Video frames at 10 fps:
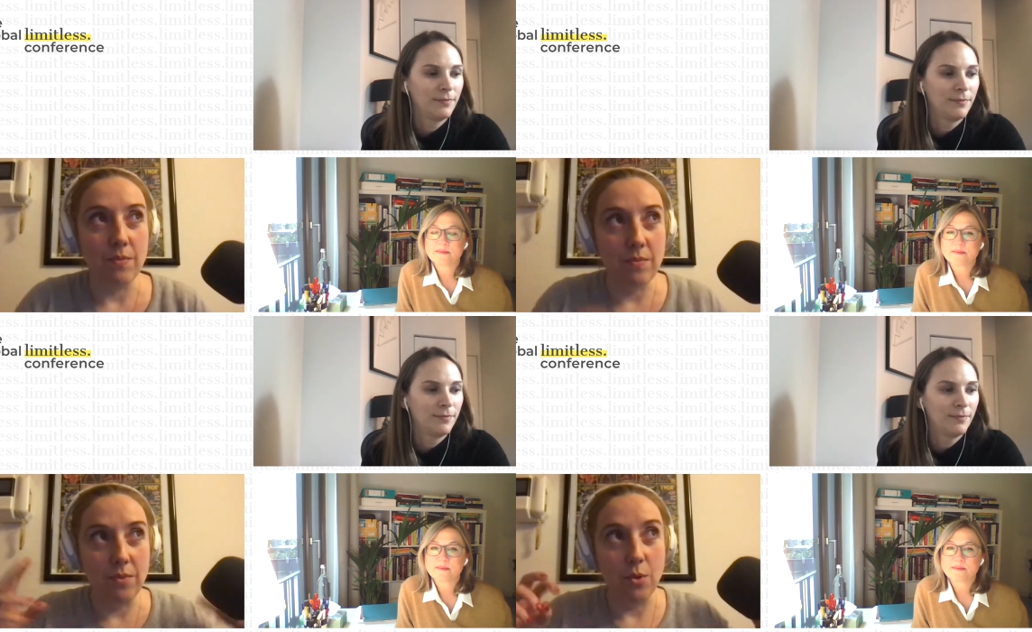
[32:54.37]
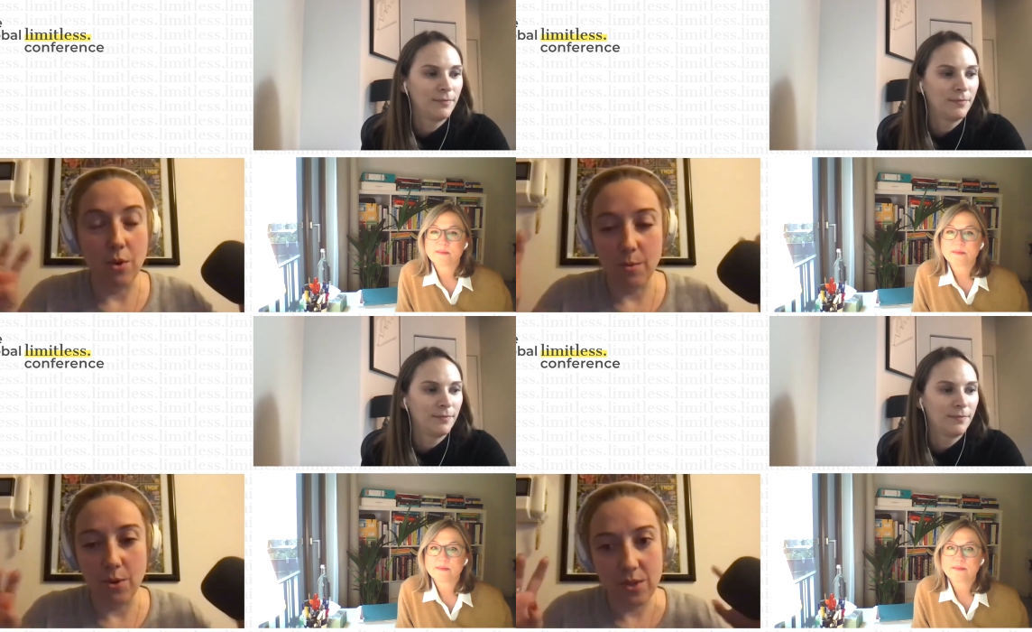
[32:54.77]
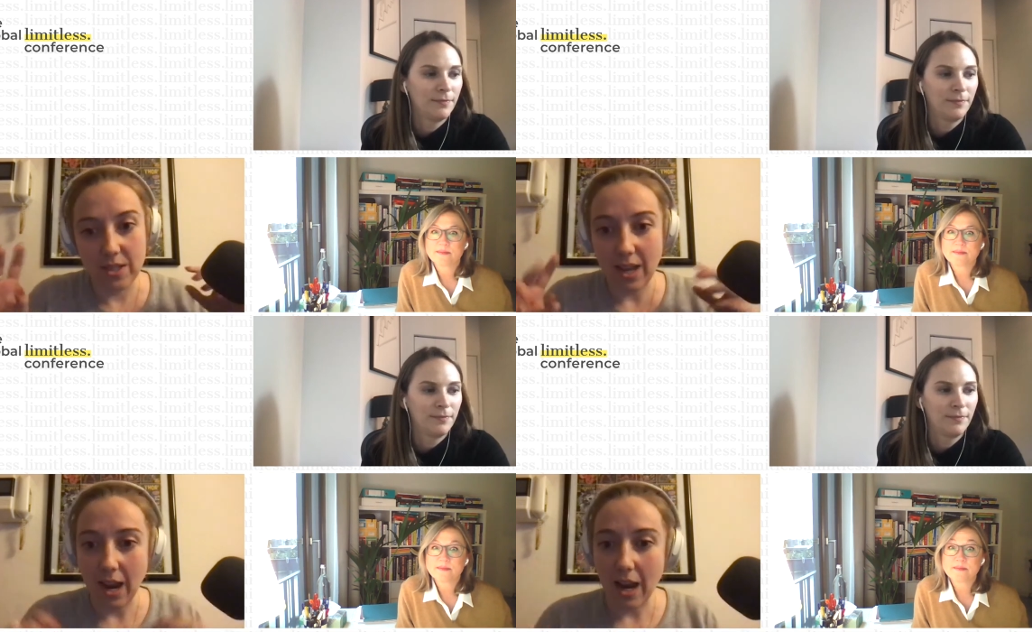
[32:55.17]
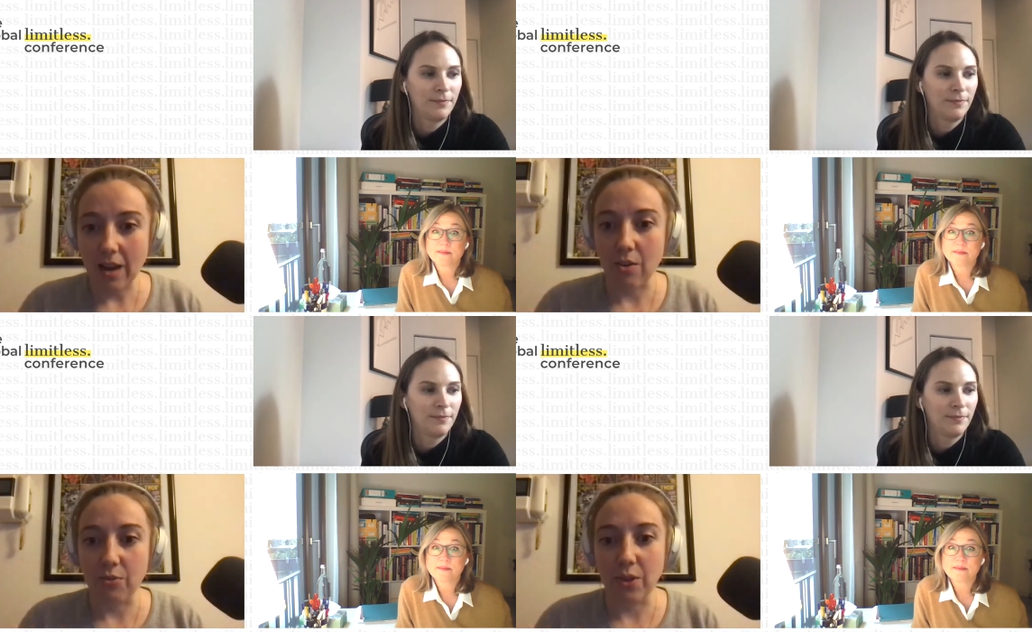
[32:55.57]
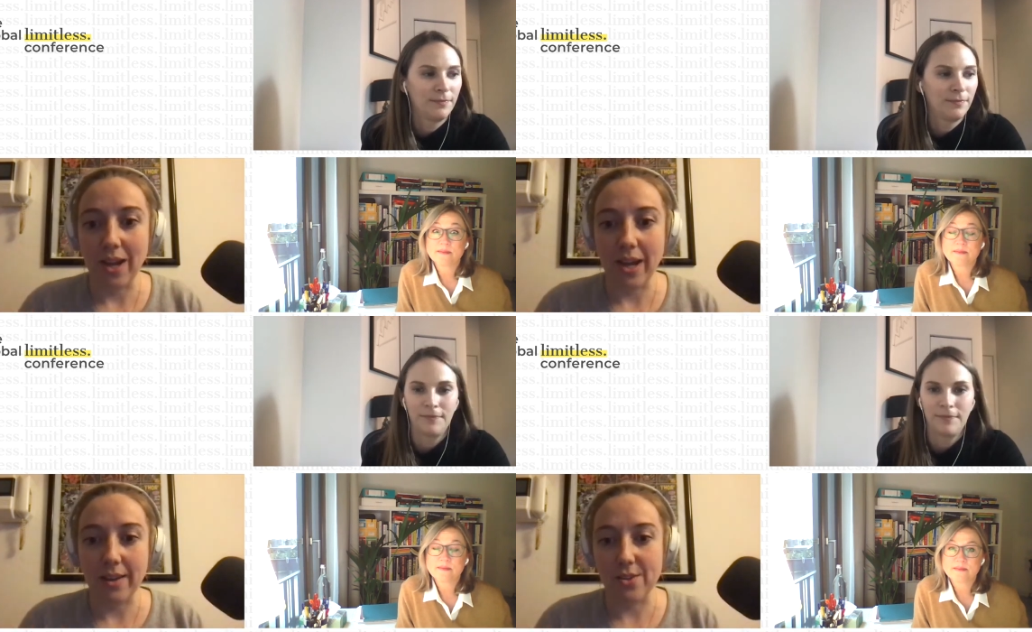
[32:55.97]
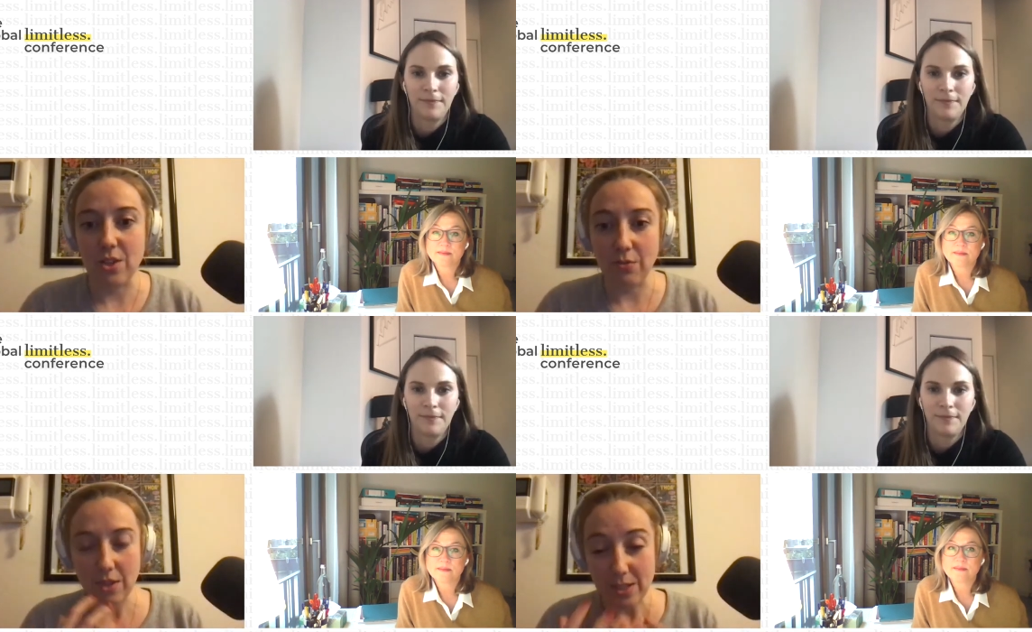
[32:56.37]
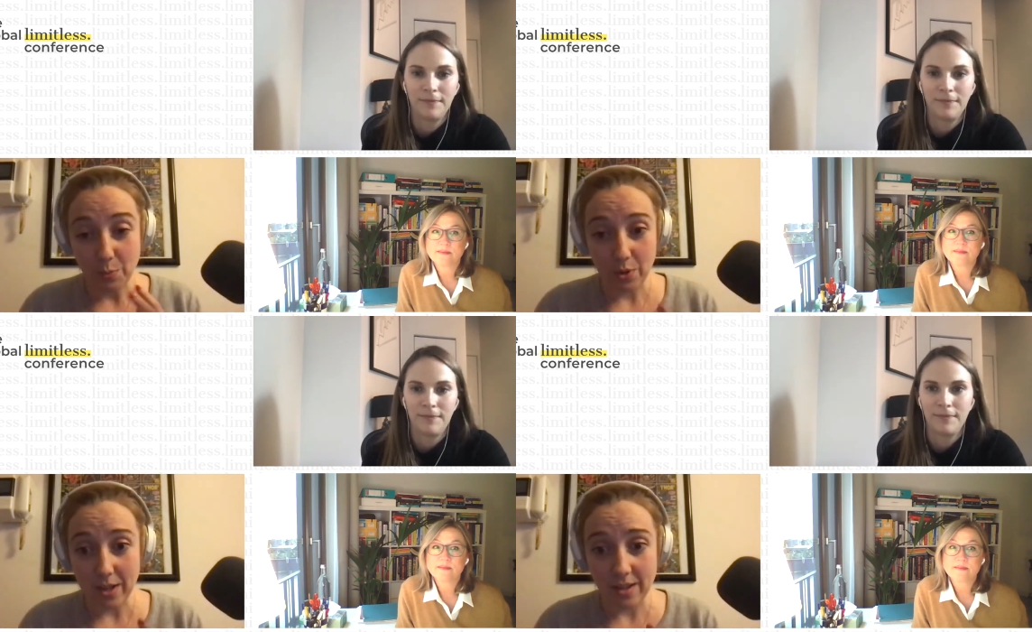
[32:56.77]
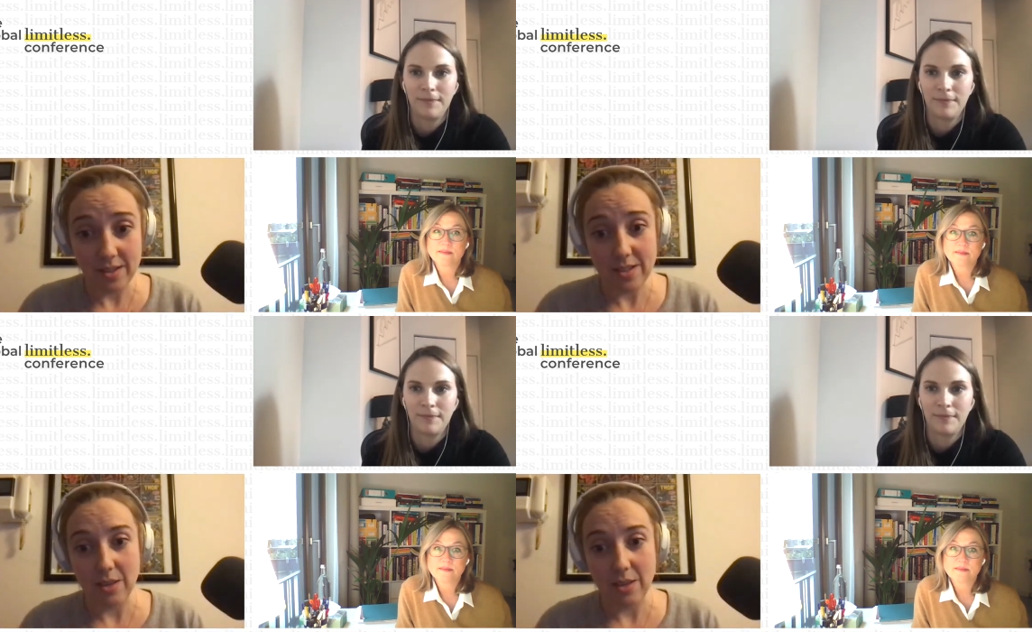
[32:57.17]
Speaker 1: normal stack of like GV sprints.